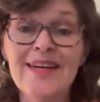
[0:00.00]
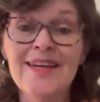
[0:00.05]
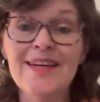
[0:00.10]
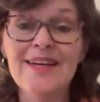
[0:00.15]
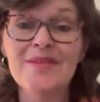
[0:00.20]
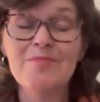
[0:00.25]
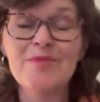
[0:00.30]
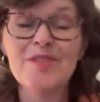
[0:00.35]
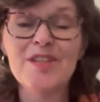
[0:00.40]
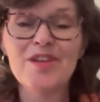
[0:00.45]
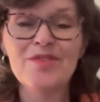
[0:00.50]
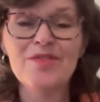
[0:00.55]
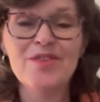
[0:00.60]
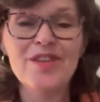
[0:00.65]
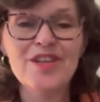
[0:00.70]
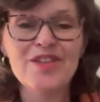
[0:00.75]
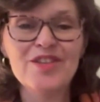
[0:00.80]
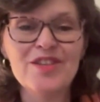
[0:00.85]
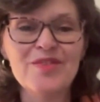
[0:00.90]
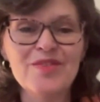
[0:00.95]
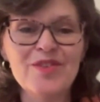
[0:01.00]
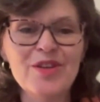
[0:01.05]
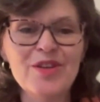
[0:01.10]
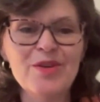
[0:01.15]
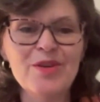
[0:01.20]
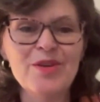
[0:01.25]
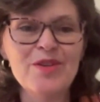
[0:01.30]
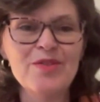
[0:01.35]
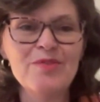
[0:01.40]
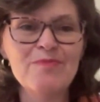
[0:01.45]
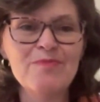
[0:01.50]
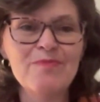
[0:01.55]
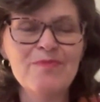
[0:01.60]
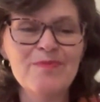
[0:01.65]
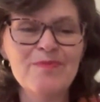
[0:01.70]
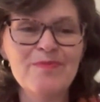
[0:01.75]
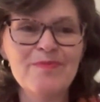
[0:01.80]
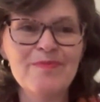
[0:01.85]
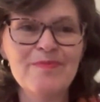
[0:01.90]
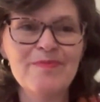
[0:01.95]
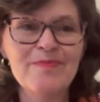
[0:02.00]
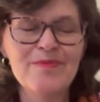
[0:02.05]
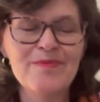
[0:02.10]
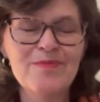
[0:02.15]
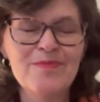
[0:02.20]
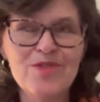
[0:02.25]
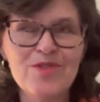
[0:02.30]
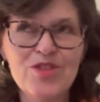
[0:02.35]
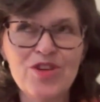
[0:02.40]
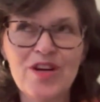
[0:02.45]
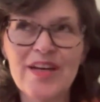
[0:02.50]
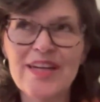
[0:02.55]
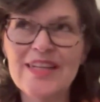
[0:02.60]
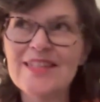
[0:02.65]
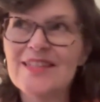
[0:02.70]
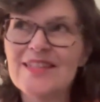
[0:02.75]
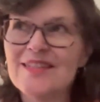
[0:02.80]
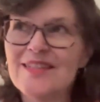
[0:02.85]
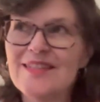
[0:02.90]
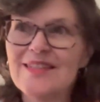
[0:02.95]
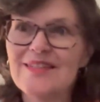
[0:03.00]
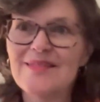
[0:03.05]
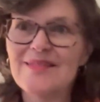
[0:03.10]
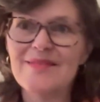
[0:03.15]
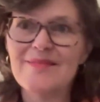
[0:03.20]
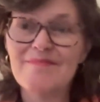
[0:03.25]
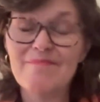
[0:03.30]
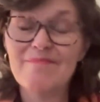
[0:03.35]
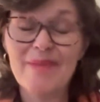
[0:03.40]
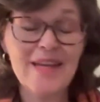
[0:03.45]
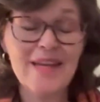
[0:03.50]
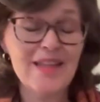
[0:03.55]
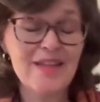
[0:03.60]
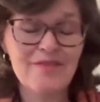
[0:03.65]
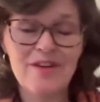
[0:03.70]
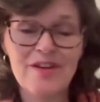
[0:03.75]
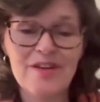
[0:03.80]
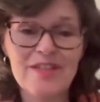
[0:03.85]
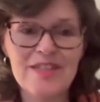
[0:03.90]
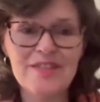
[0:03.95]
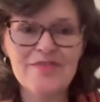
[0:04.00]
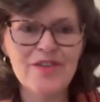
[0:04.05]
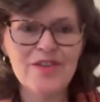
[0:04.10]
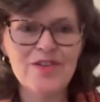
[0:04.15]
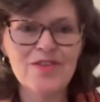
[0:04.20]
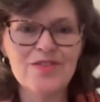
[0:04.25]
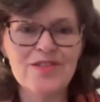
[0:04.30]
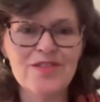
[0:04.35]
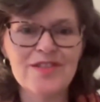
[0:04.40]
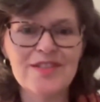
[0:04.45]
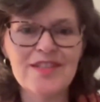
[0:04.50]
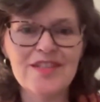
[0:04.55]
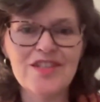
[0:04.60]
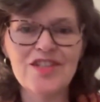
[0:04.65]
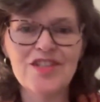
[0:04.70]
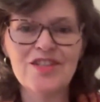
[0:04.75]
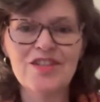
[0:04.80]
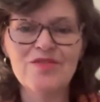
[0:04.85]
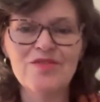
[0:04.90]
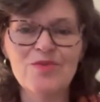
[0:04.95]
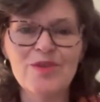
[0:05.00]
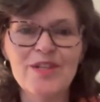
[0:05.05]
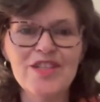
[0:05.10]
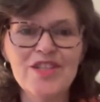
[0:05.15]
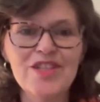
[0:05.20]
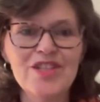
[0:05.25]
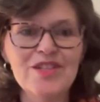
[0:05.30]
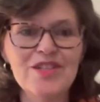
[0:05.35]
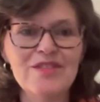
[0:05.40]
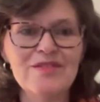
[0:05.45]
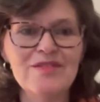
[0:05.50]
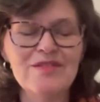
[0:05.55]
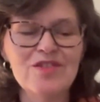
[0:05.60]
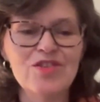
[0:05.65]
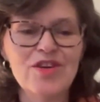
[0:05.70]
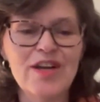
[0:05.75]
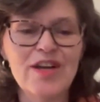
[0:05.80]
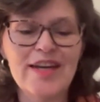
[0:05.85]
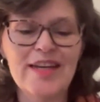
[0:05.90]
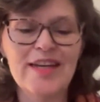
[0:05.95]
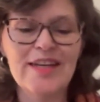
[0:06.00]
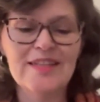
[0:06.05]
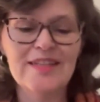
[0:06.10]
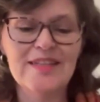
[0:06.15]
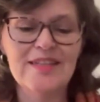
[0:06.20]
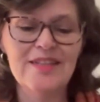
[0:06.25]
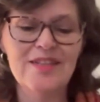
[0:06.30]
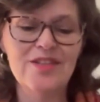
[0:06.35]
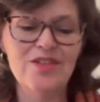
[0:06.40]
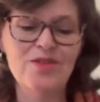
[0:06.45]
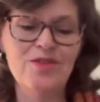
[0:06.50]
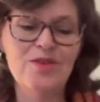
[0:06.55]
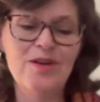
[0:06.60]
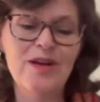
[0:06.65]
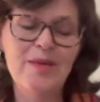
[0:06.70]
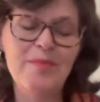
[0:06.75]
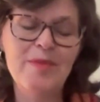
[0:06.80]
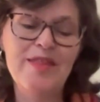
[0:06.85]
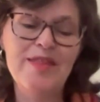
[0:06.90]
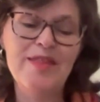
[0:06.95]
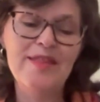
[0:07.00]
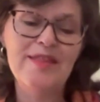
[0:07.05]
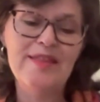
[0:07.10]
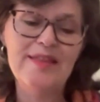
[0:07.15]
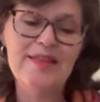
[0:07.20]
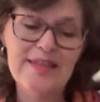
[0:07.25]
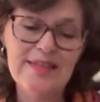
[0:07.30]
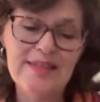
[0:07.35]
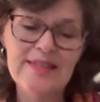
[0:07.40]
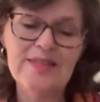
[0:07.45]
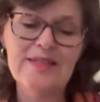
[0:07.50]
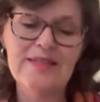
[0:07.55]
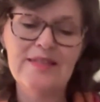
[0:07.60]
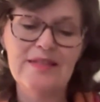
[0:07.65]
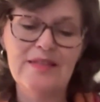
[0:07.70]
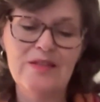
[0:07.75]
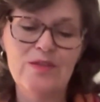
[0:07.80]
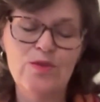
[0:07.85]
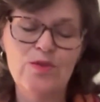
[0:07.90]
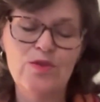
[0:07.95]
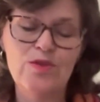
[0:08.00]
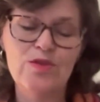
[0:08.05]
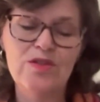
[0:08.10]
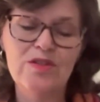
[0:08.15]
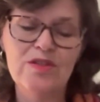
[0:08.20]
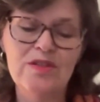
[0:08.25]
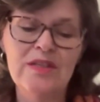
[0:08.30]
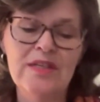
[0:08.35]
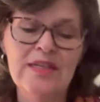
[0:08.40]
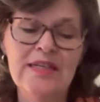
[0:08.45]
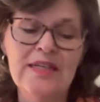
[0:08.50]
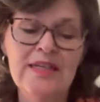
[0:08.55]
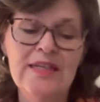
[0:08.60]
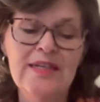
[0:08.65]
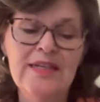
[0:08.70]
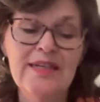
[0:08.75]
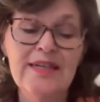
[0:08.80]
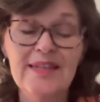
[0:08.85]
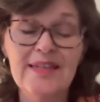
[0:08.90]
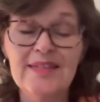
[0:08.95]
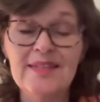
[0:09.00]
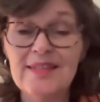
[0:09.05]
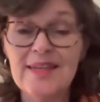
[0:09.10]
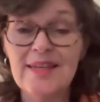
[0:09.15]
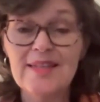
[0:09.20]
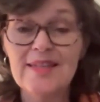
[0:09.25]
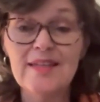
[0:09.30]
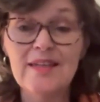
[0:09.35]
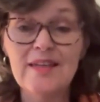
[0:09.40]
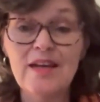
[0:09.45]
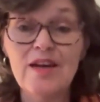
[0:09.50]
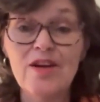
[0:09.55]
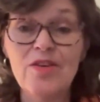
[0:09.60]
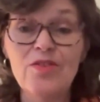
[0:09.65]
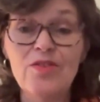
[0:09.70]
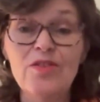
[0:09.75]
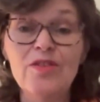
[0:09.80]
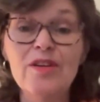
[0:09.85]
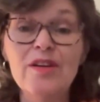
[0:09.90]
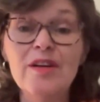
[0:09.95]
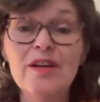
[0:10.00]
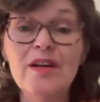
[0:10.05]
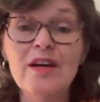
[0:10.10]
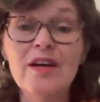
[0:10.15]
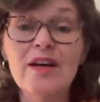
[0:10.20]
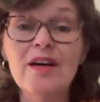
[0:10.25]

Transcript: So for those of you who are trying to make the very difficult decision of which training to do, I mean, this course can stand alone.